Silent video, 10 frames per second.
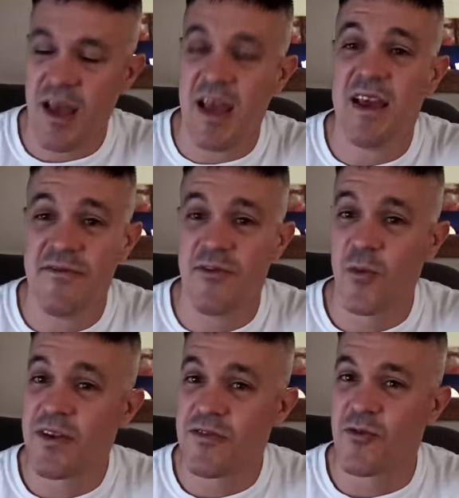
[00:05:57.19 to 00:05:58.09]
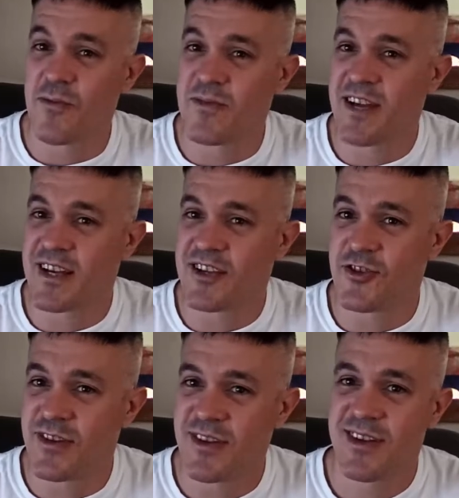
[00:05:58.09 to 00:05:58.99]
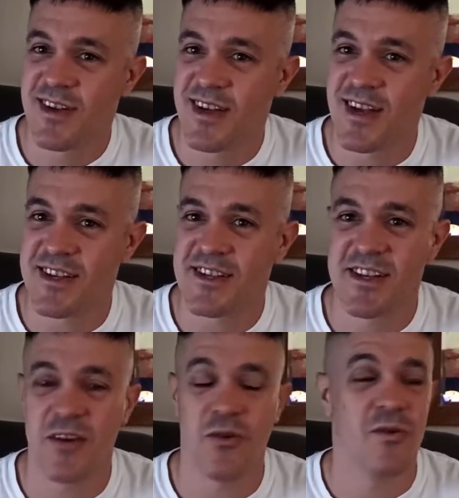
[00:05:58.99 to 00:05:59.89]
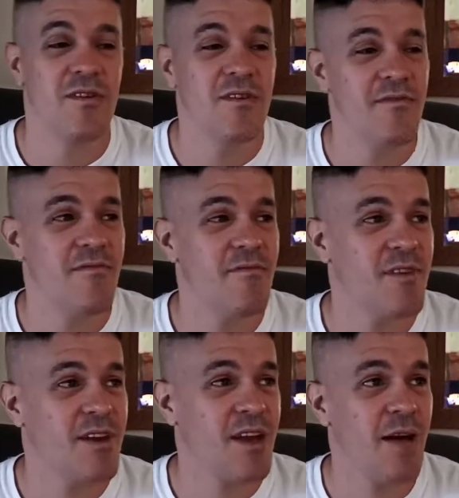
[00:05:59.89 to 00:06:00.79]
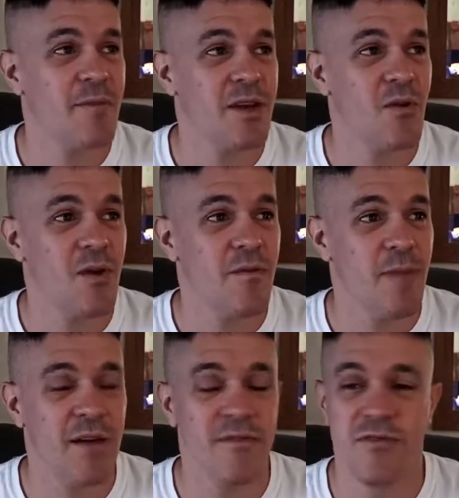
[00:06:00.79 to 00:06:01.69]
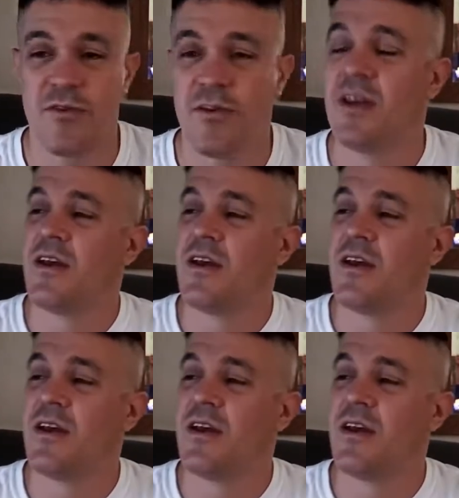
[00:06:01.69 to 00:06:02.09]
Even with groin protection, it still can be quite painful.